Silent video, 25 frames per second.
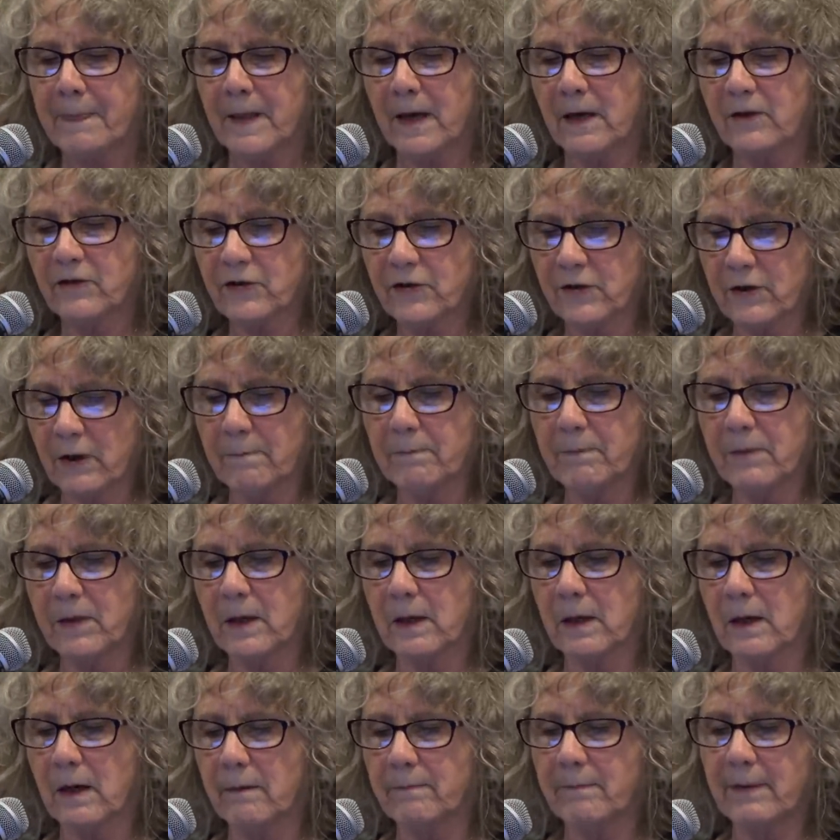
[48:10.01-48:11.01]
it's
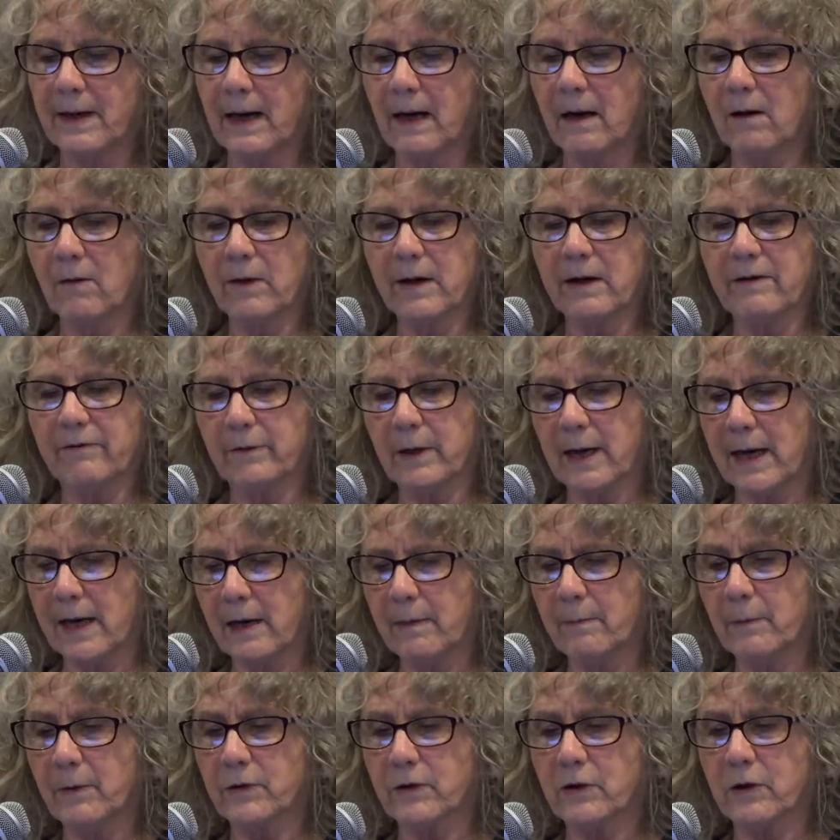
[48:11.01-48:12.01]
something I'm now
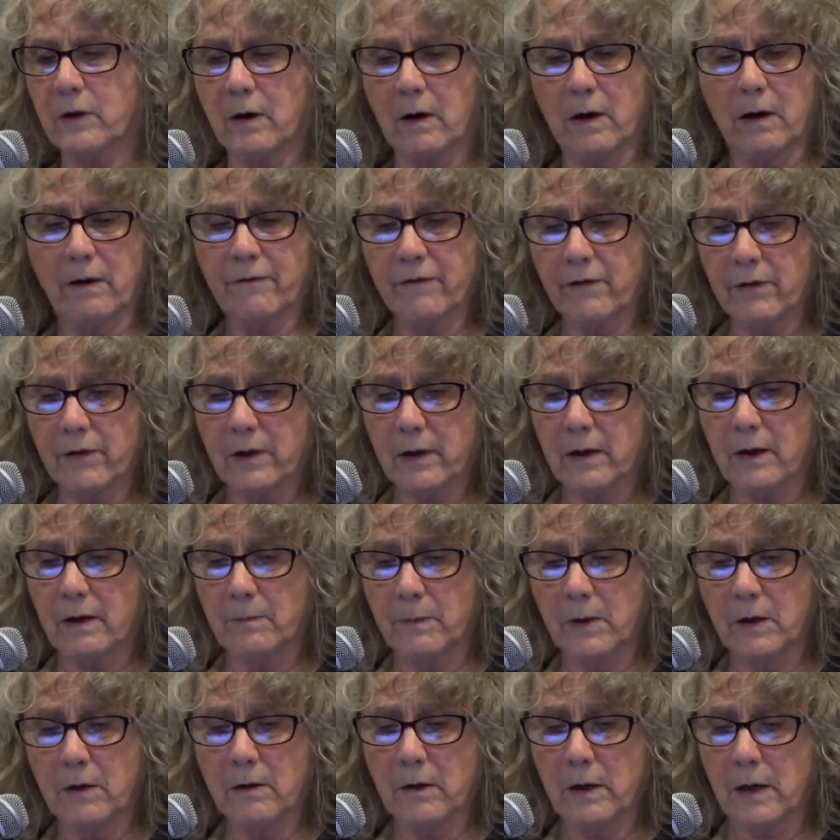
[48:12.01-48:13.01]
able to offer the
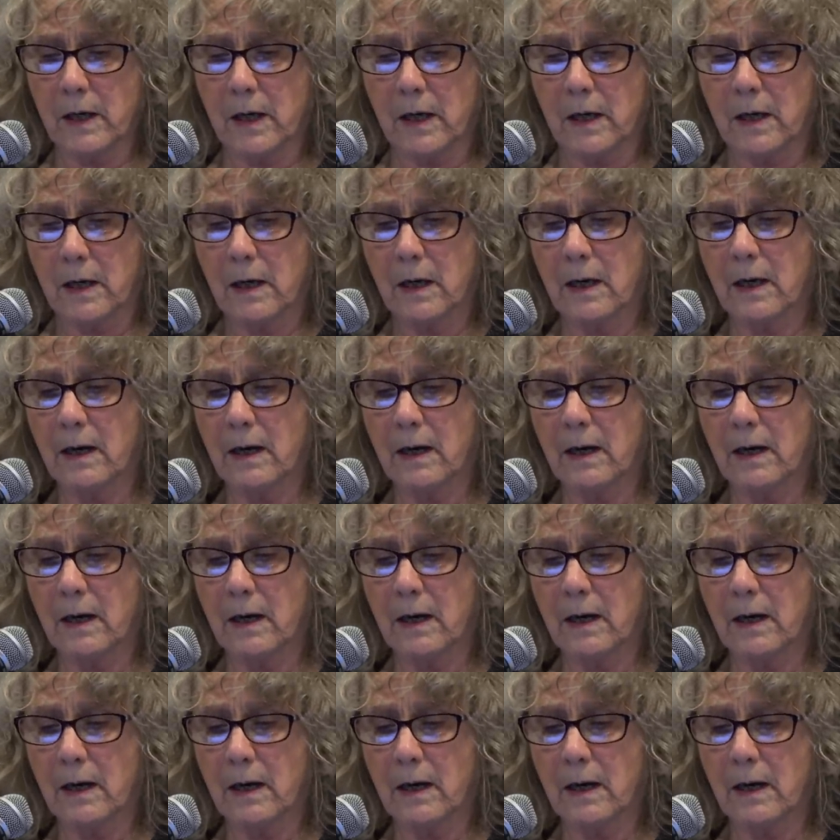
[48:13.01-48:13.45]
community